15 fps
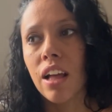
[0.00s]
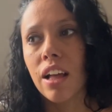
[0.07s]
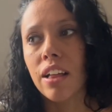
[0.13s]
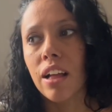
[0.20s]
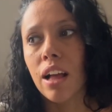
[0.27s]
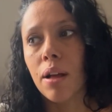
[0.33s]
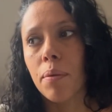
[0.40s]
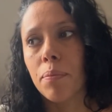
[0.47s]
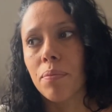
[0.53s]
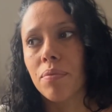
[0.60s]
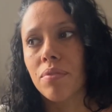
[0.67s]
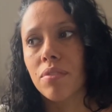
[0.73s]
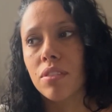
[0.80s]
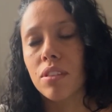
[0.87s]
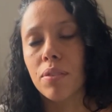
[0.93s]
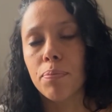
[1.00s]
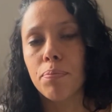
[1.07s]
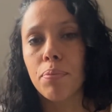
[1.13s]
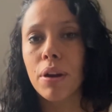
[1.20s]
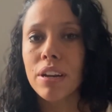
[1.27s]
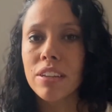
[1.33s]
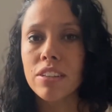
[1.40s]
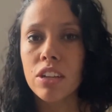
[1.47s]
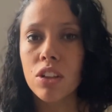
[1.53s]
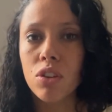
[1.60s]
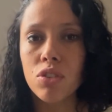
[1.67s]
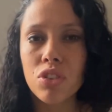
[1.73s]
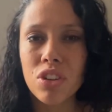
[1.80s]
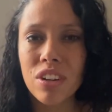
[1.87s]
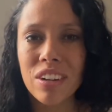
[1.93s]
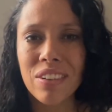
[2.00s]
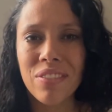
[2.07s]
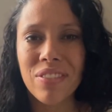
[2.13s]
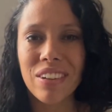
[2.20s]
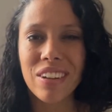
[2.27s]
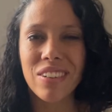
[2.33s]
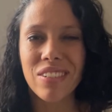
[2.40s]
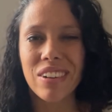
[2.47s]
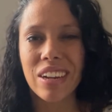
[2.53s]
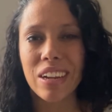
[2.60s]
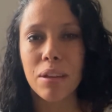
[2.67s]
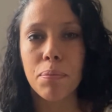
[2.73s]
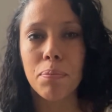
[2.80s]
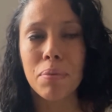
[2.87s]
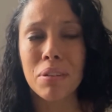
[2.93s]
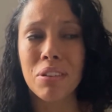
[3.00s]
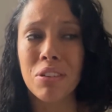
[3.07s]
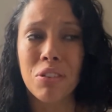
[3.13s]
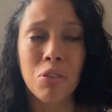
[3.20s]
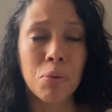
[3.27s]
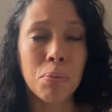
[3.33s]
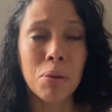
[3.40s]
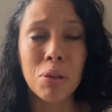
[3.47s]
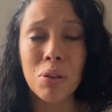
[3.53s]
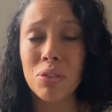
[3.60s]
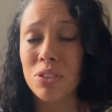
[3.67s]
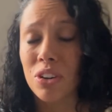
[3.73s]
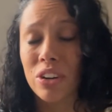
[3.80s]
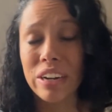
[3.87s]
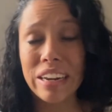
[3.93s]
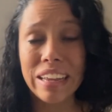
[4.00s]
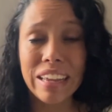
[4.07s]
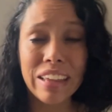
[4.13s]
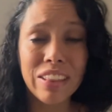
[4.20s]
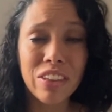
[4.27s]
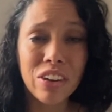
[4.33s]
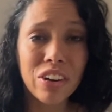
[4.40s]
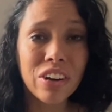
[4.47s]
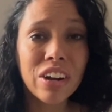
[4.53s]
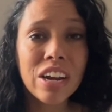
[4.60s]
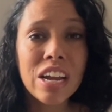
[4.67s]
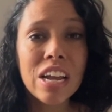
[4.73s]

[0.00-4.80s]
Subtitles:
the pregnancy clothes aren't going to fit great, but your normal clothes aren't either.